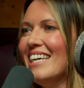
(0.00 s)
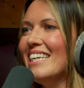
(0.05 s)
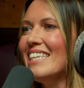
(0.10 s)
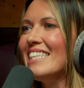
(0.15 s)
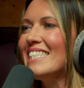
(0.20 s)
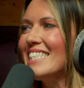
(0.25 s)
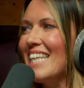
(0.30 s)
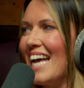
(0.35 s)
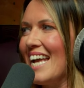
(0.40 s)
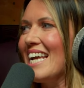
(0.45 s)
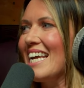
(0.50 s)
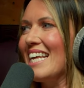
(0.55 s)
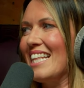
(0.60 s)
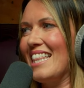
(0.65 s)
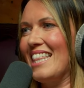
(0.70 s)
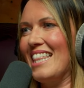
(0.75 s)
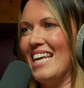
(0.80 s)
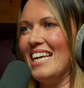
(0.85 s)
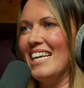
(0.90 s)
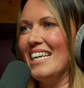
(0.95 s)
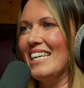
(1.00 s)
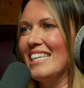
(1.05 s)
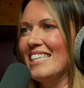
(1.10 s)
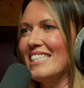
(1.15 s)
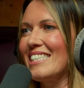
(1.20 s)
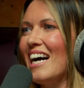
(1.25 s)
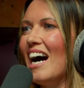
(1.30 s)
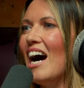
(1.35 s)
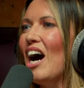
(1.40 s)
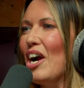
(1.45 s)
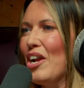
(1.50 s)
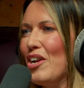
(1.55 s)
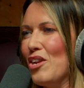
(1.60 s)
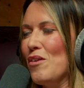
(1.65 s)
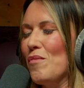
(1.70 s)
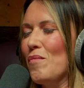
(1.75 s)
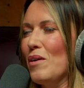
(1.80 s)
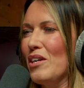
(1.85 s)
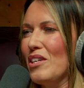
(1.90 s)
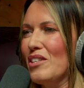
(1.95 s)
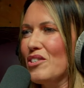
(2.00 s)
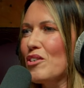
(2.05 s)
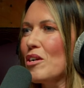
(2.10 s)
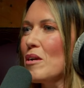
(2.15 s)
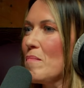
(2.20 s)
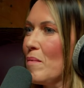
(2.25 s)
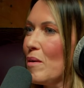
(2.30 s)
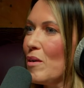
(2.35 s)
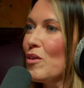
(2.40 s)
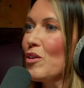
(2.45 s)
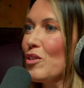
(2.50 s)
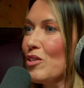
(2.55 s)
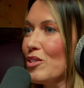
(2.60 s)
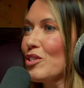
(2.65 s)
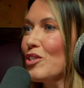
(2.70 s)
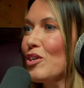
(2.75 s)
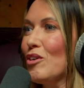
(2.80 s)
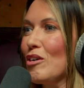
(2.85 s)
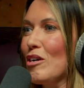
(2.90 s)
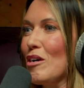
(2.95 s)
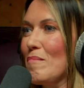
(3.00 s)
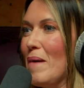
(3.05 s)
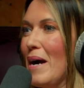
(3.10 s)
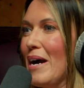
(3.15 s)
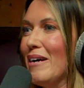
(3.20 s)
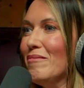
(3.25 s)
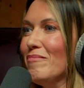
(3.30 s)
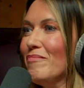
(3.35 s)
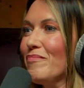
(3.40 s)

saying things that I knew weren't true but couldn't talk about,